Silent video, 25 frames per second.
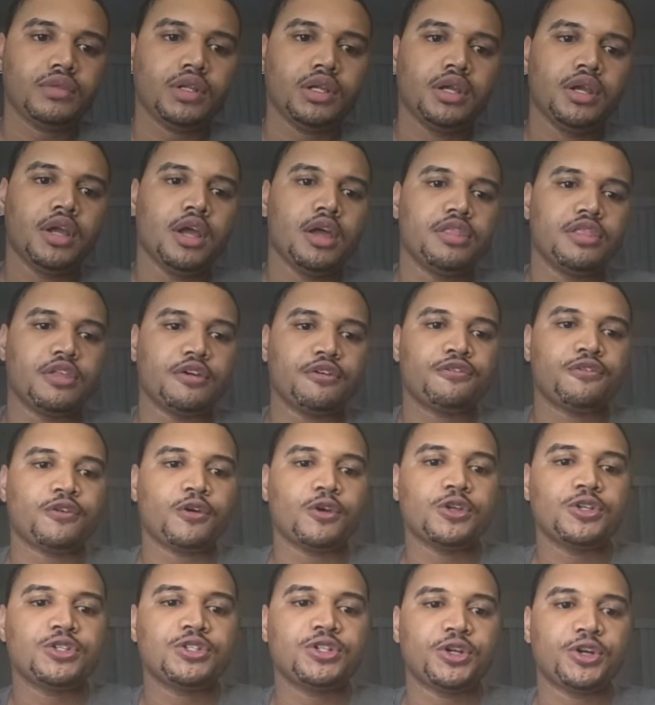The
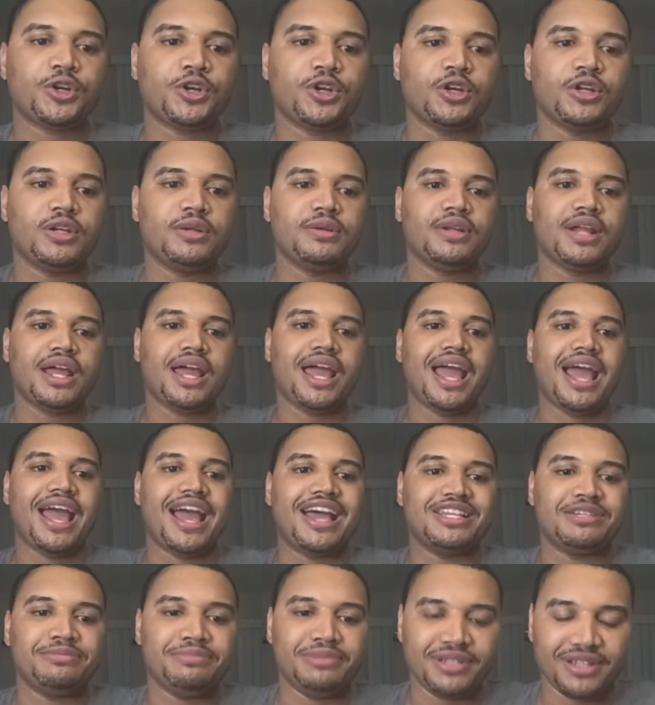first turn has
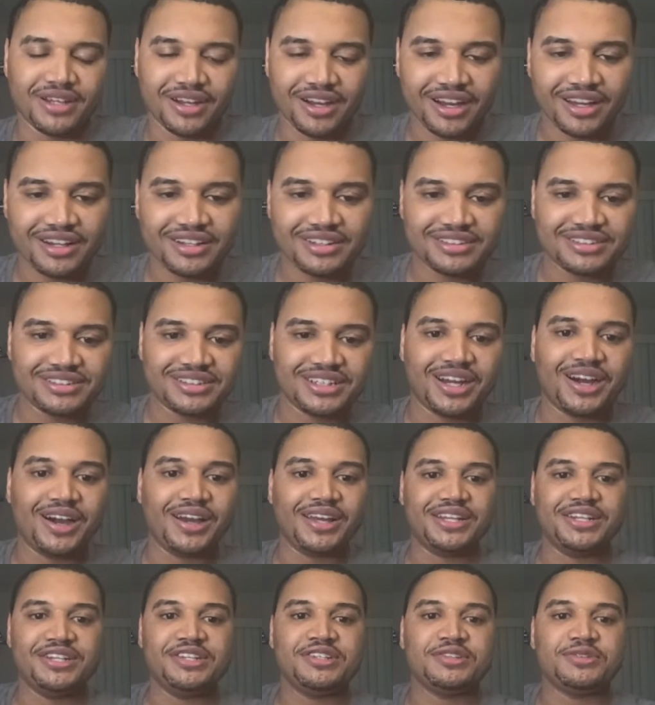begun. Alright,
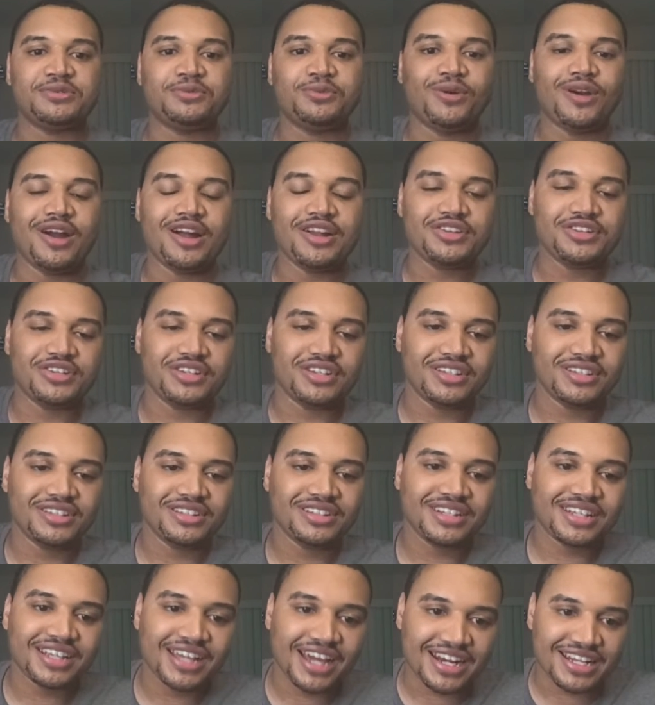he's just watching.
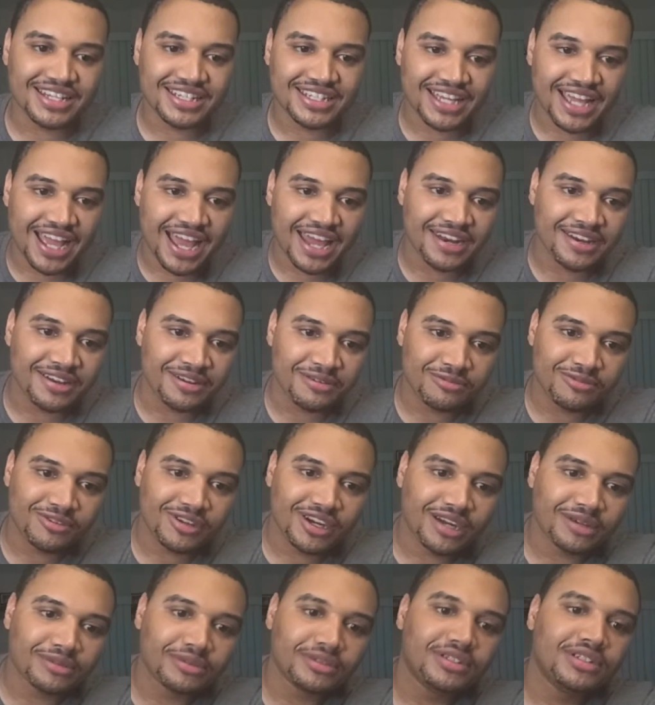Got his catnip
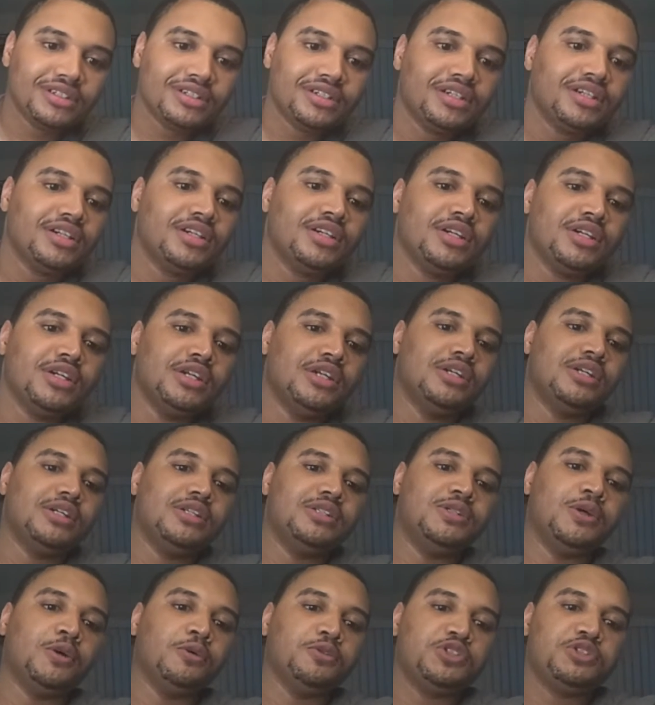probably.
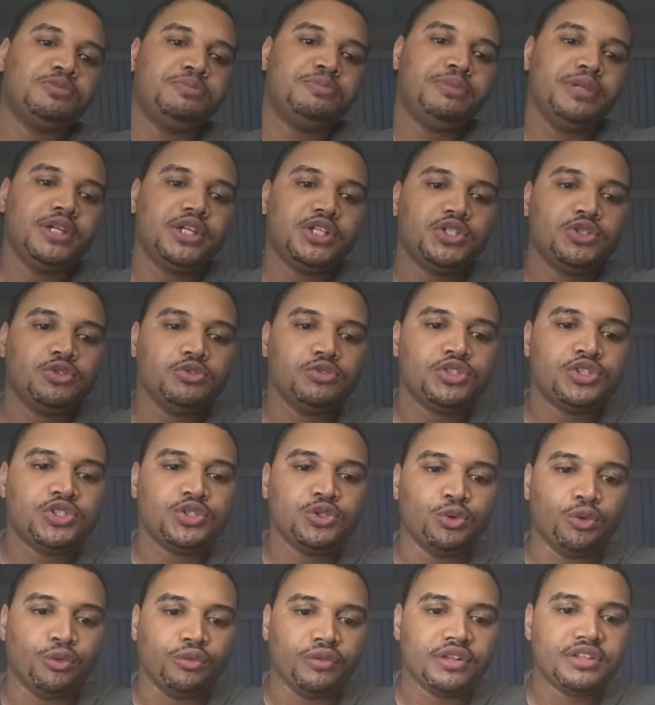Don't speak too
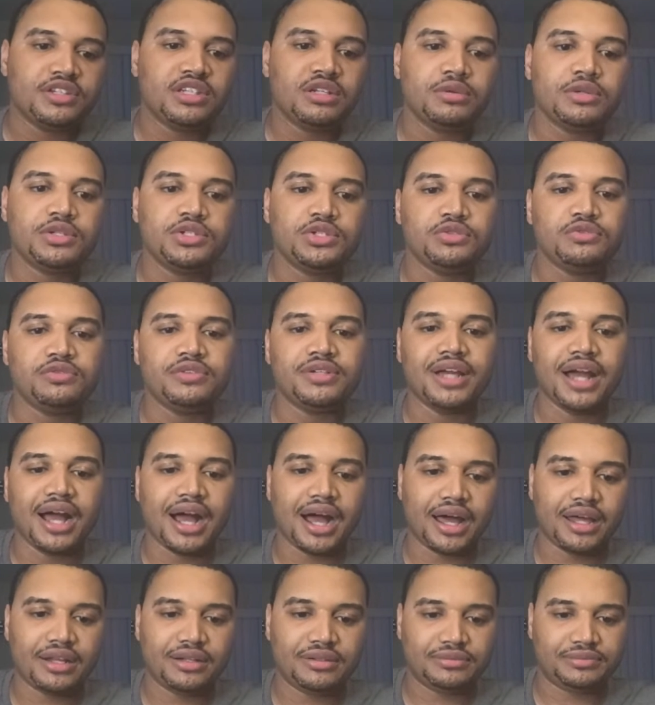soon. Let's see what you've
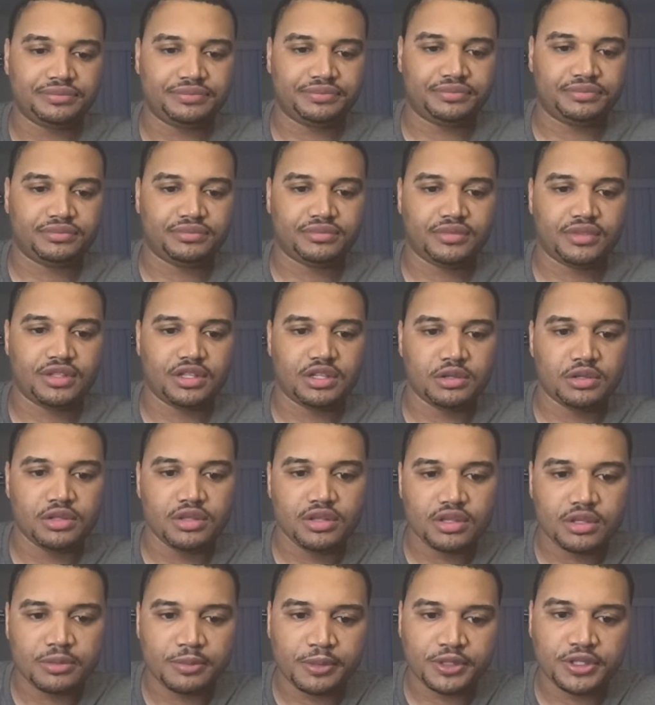got.
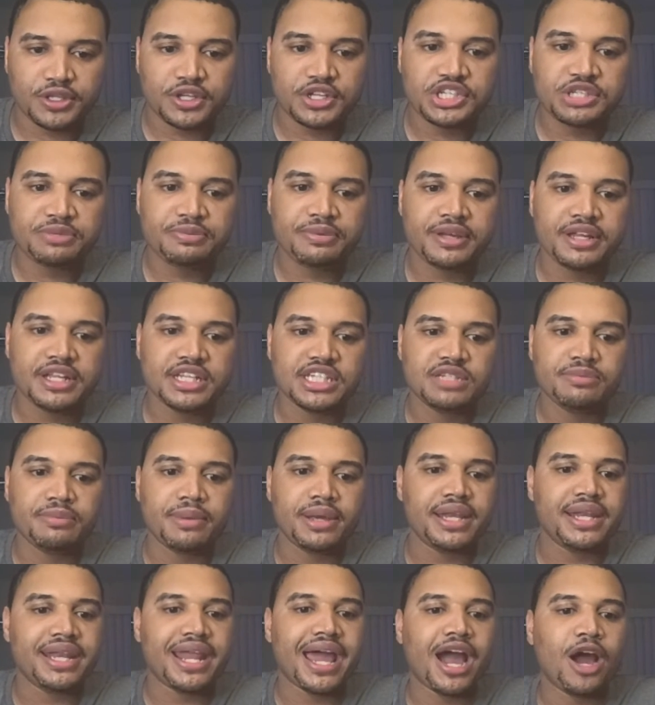The participants may
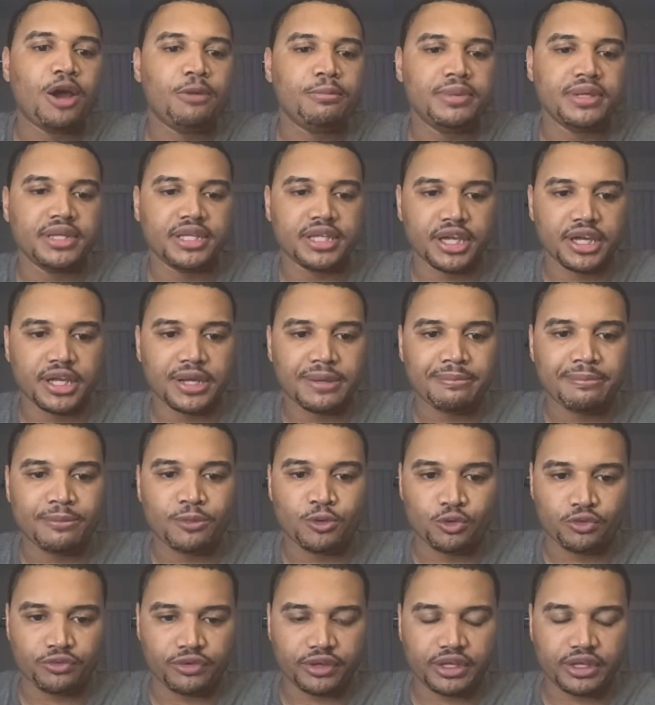now begin moving.